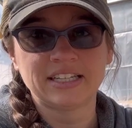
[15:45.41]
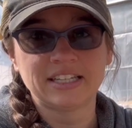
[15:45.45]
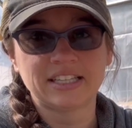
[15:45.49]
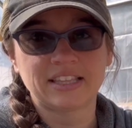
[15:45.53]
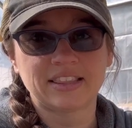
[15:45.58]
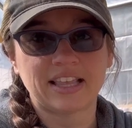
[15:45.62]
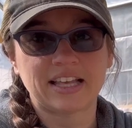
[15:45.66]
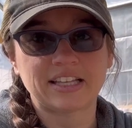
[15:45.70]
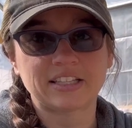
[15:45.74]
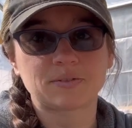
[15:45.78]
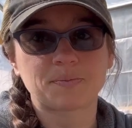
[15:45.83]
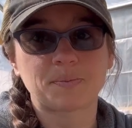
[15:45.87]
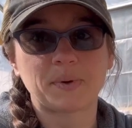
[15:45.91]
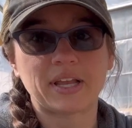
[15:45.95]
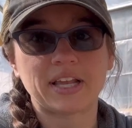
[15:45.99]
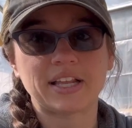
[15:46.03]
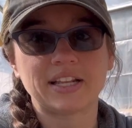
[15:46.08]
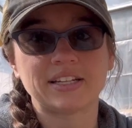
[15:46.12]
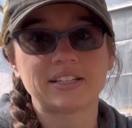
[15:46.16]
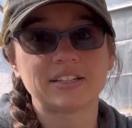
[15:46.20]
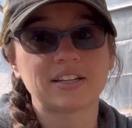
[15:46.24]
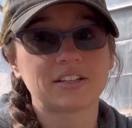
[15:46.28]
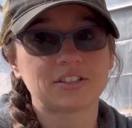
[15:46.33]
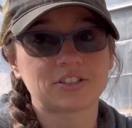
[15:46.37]
that's
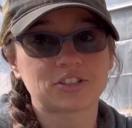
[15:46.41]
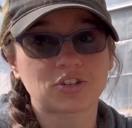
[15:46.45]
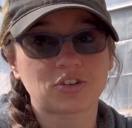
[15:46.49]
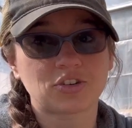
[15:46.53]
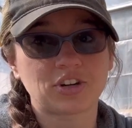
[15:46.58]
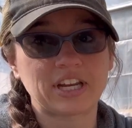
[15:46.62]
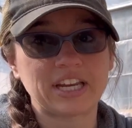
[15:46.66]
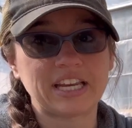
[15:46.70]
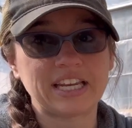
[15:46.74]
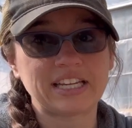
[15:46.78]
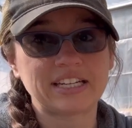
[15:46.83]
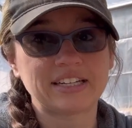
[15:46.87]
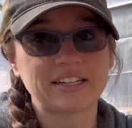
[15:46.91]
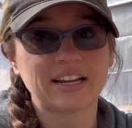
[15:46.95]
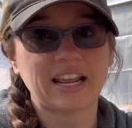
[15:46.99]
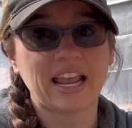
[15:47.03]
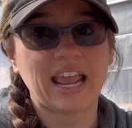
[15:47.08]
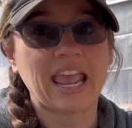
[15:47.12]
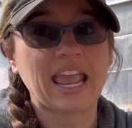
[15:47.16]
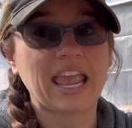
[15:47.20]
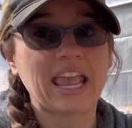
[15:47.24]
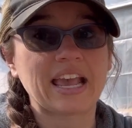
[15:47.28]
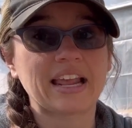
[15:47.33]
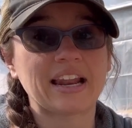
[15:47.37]
been screened
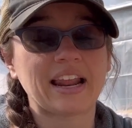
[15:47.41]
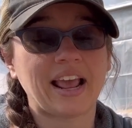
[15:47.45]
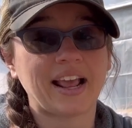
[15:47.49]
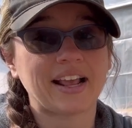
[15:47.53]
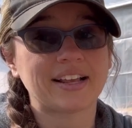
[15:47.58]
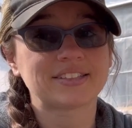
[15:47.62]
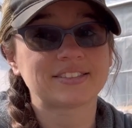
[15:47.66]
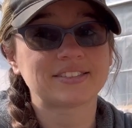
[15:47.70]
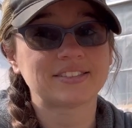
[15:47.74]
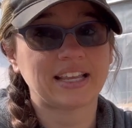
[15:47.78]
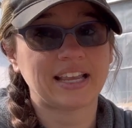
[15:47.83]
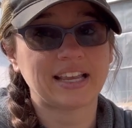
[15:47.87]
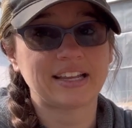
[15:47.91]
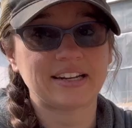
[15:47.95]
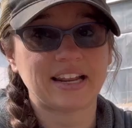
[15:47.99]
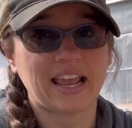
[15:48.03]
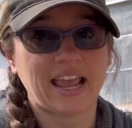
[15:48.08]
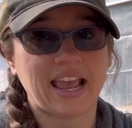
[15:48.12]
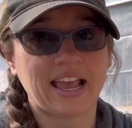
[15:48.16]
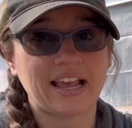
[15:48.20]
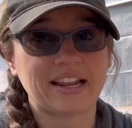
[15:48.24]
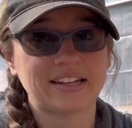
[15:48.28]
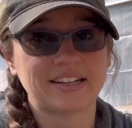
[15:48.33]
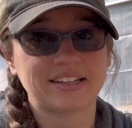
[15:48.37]
and has sand
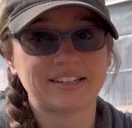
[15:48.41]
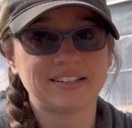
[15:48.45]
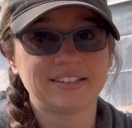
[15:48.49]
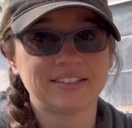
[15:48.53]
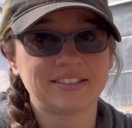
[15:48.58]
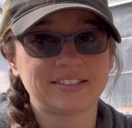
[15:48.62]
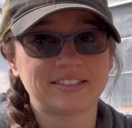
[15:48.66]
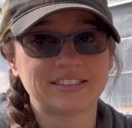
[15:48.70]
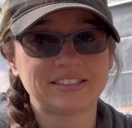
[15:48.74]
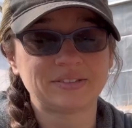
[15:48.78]
added.